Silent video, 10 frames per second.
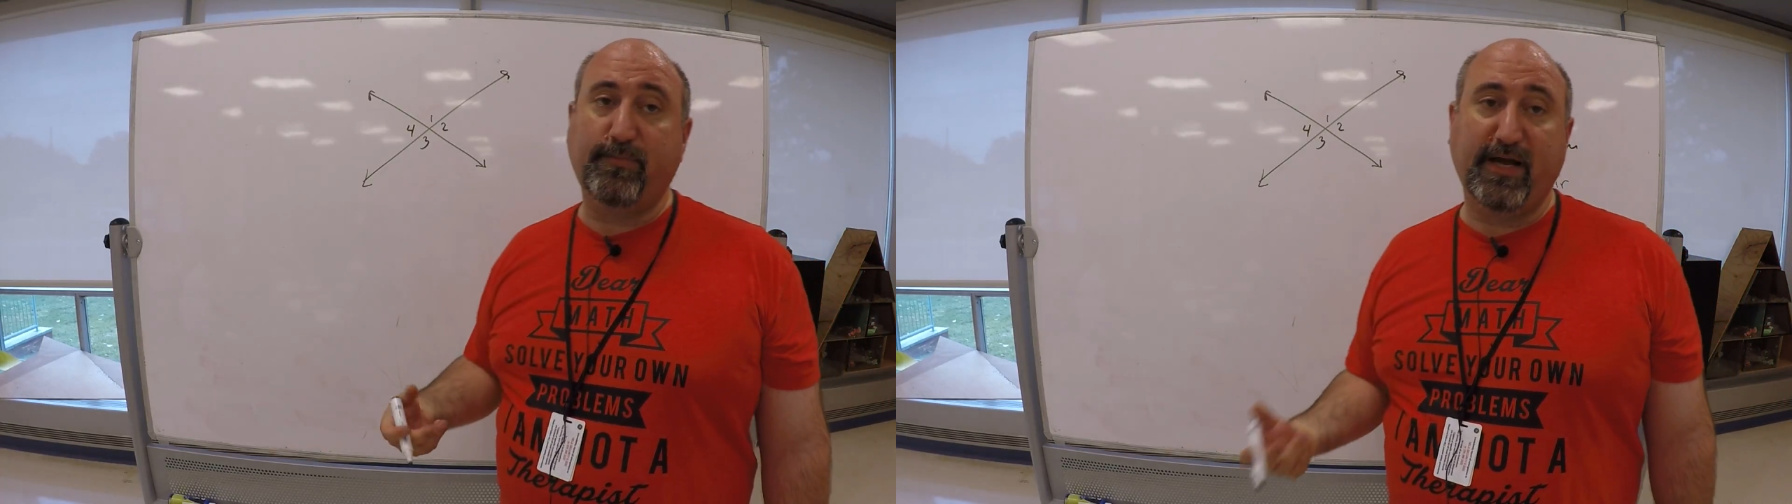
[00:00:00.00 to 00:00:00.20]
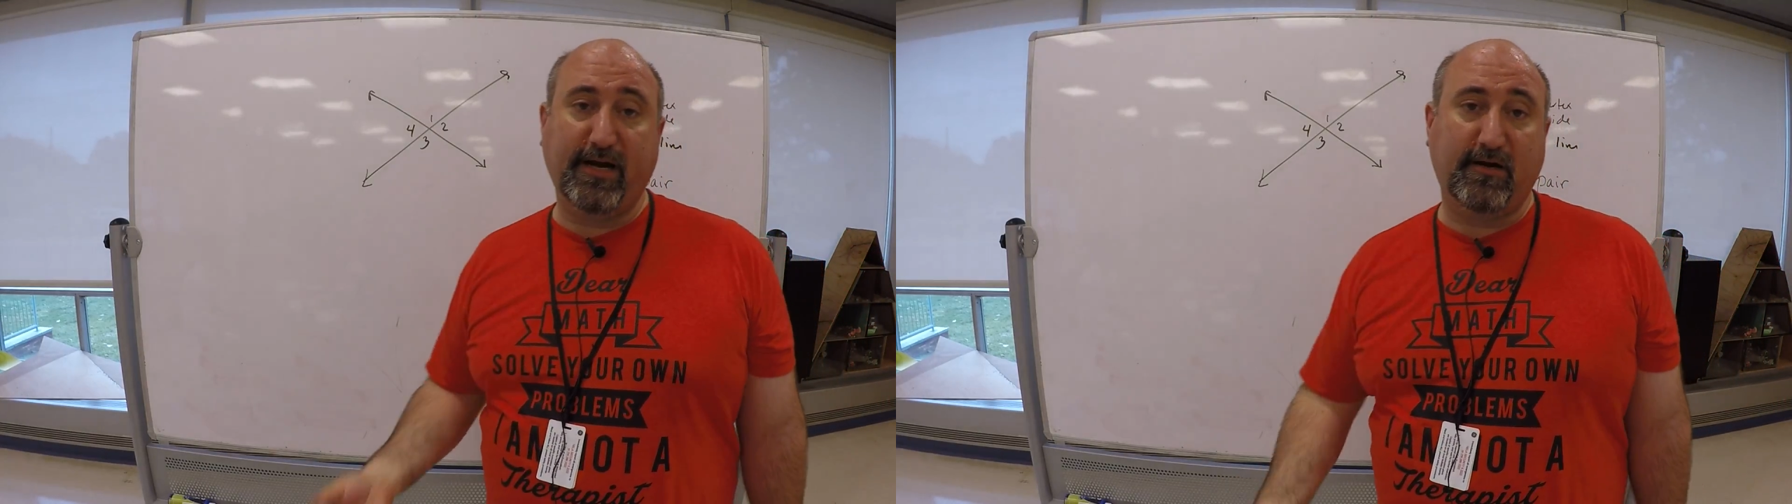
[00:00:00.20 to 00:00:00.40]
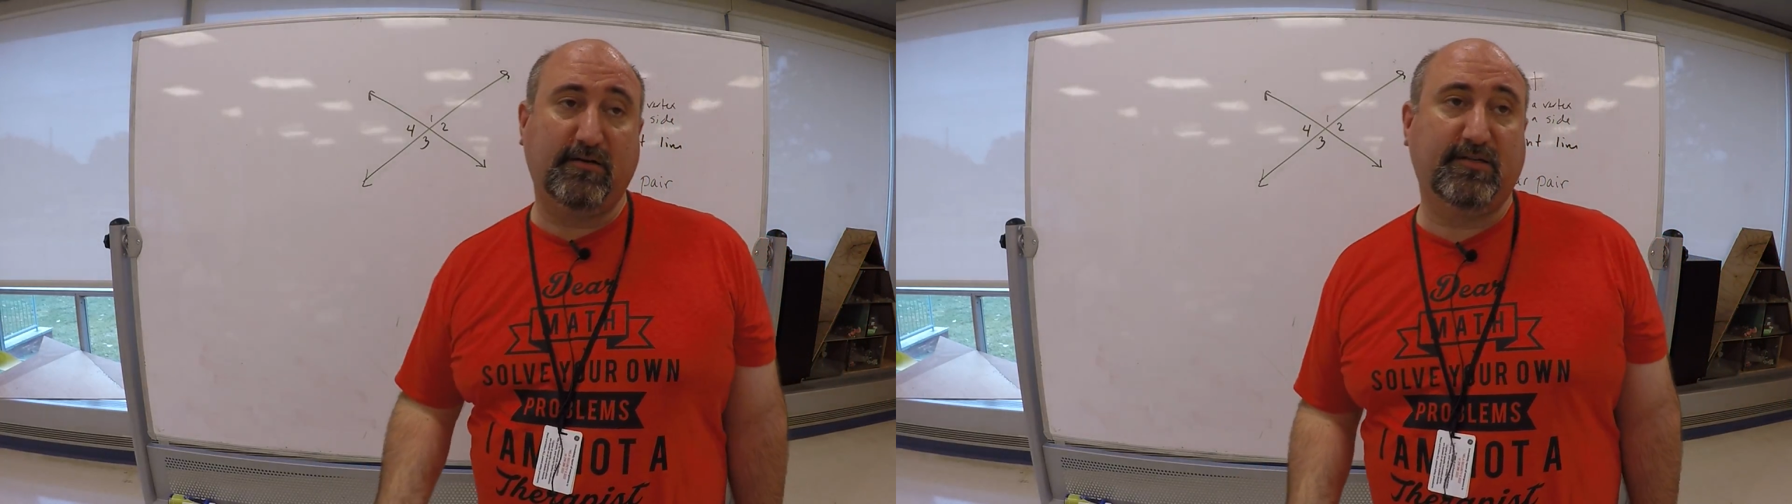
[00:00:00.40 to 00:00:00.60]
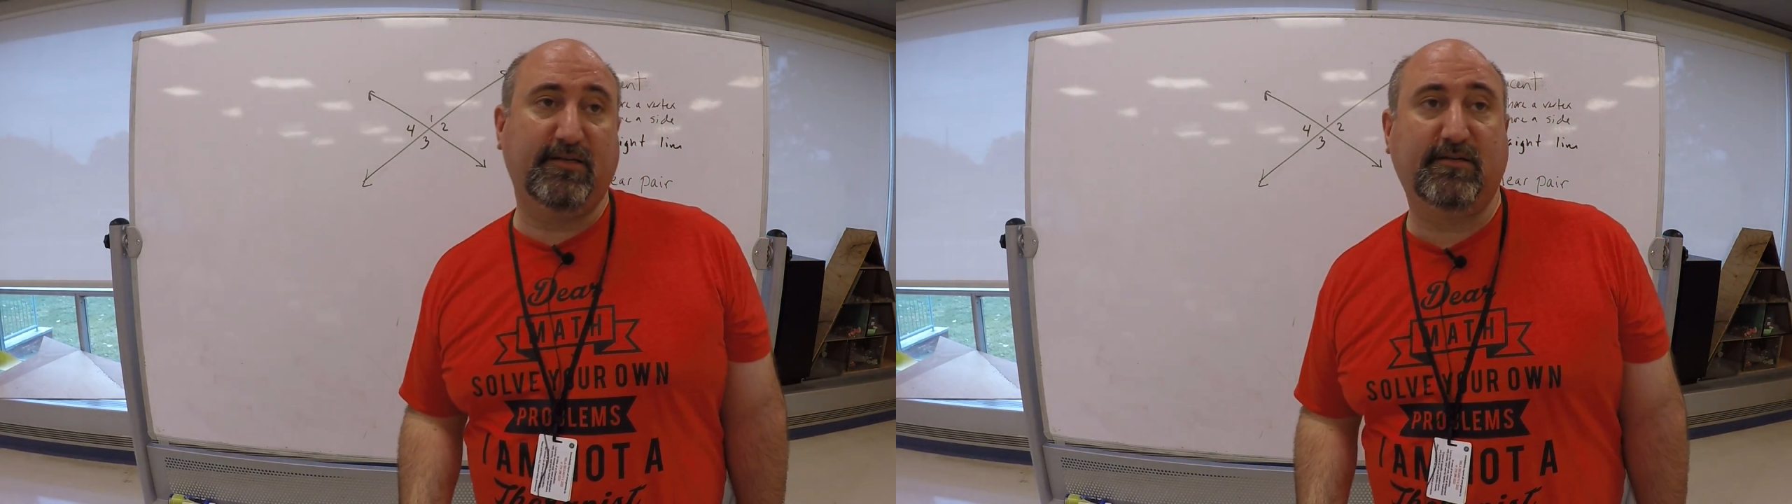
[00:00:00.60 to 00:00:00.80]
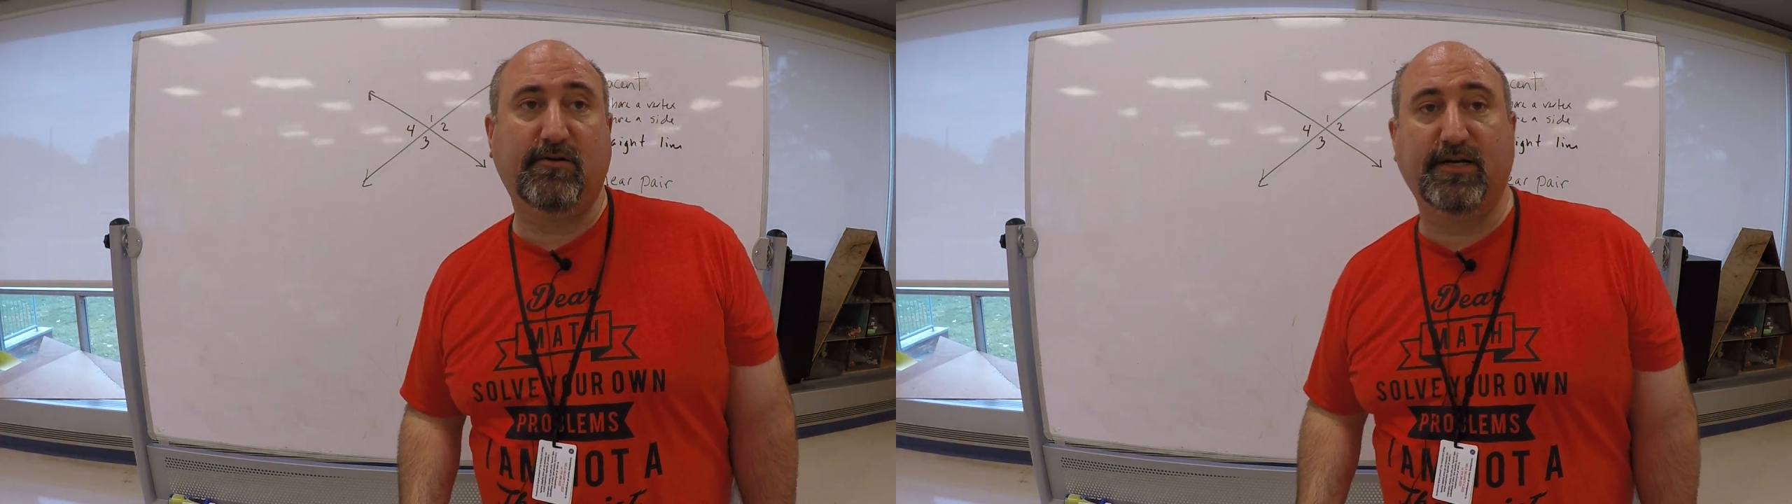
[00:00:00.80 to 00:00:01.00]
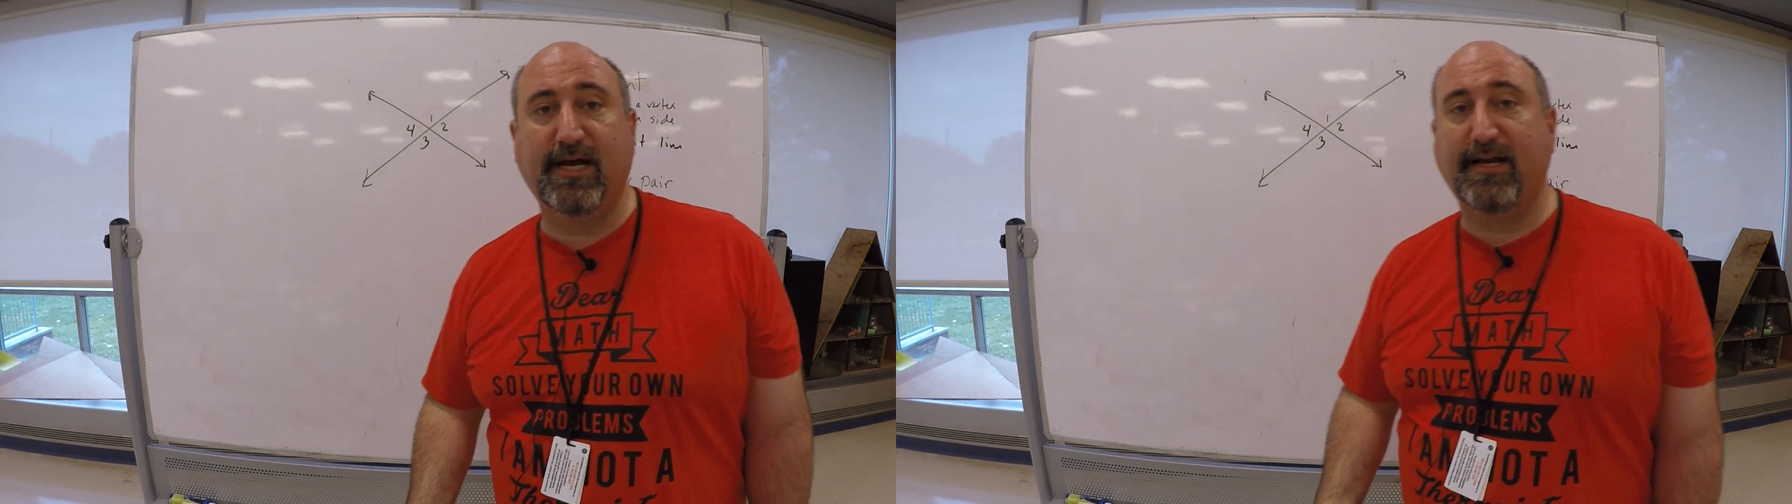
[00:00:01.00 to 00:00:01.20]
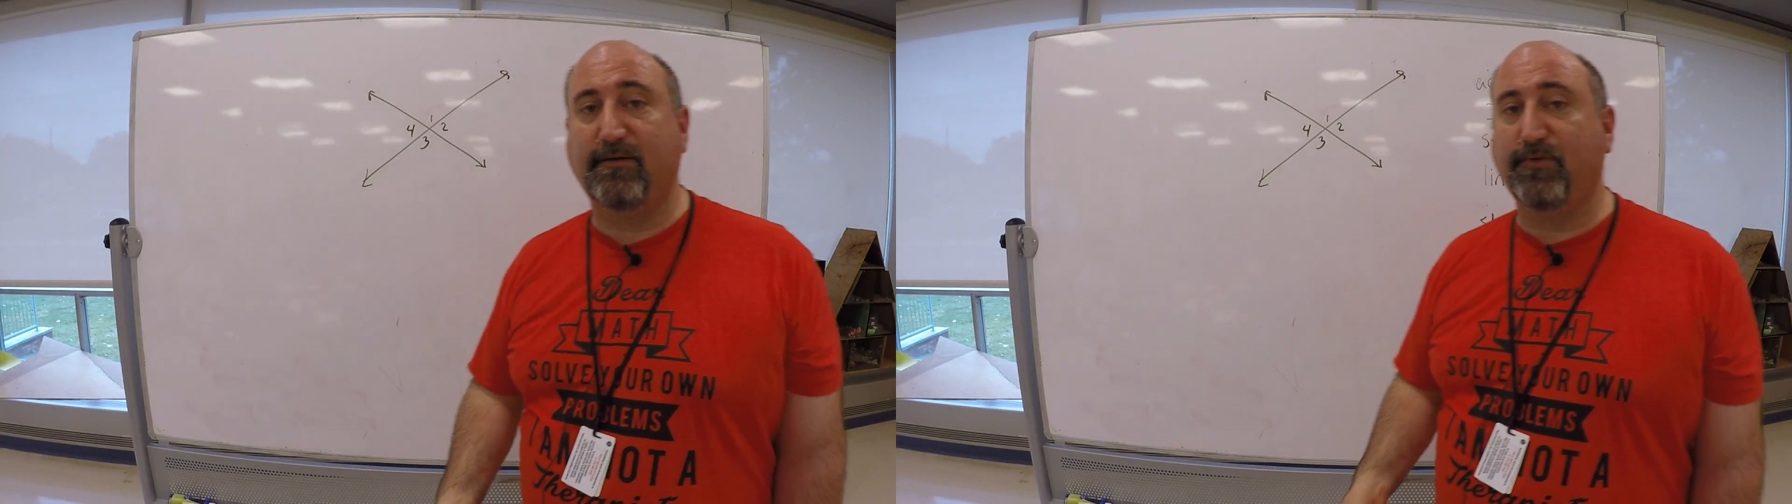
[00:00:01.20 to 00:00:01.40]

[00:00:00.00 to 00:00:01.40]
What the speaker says: pairs is going to add up